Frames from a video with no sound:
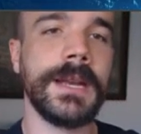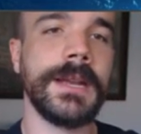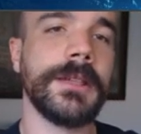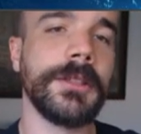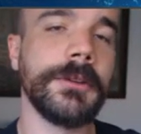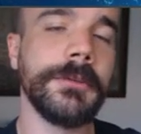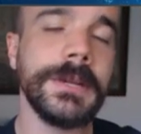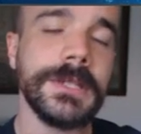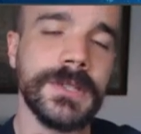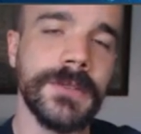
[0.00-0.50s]

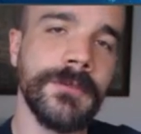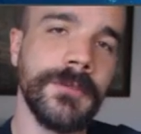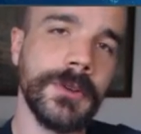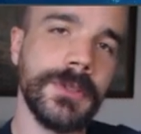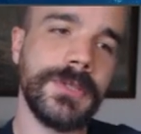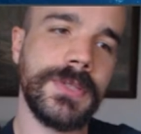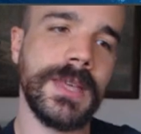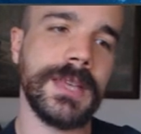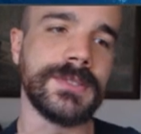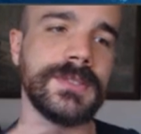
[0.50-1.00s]
Now the reason
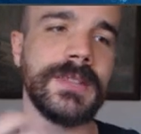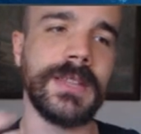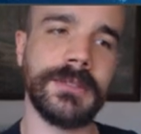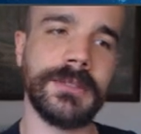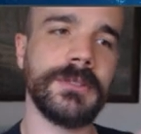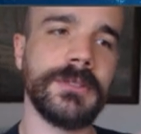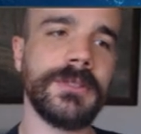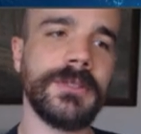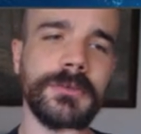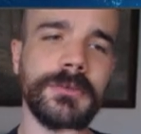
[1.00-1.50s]
for this, now
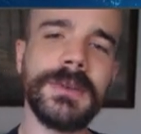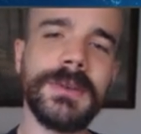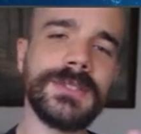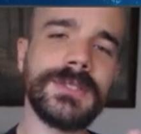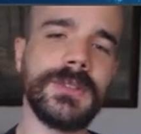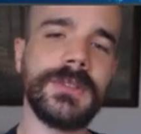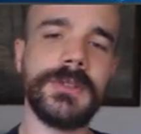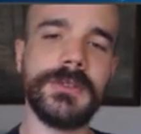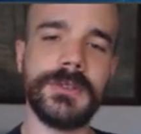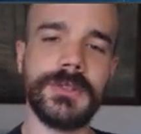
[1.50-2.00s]
the, the
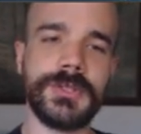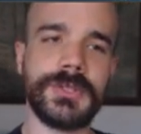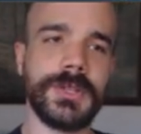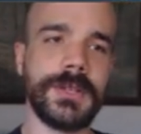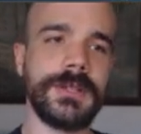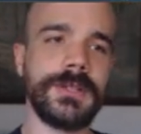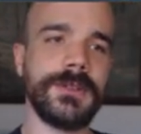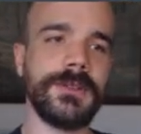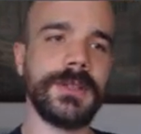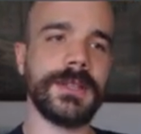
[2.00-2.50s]
reason you
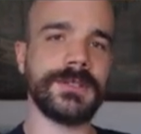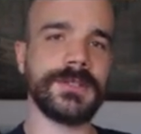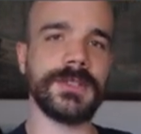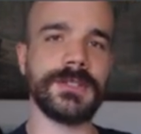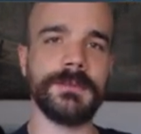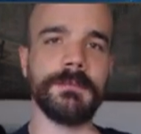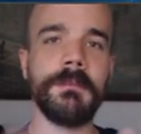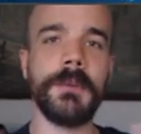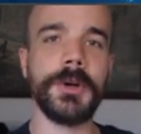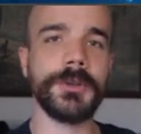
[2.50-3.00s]
usually do this
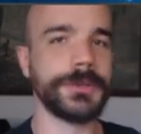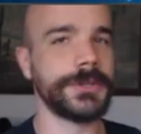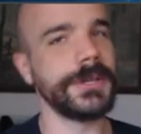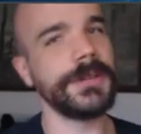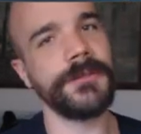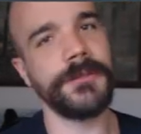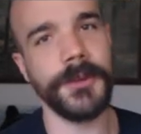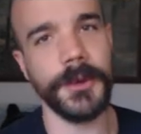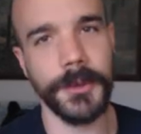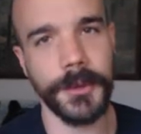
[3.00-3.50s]
is
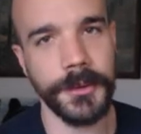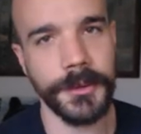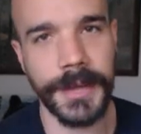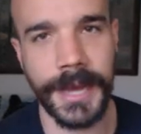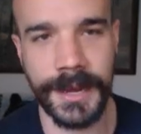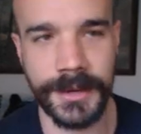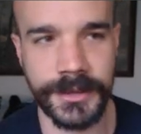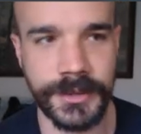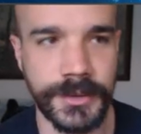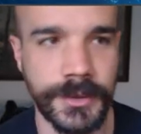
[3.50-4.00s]
multifold
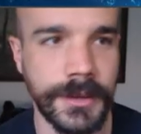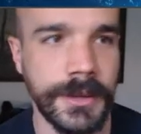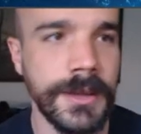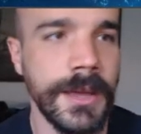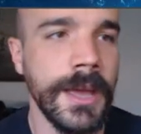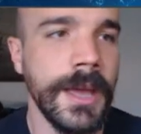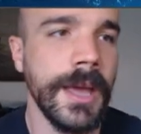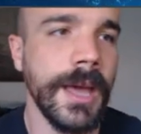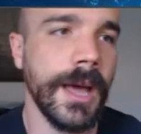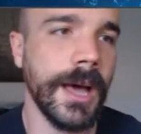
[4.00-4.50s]
actually,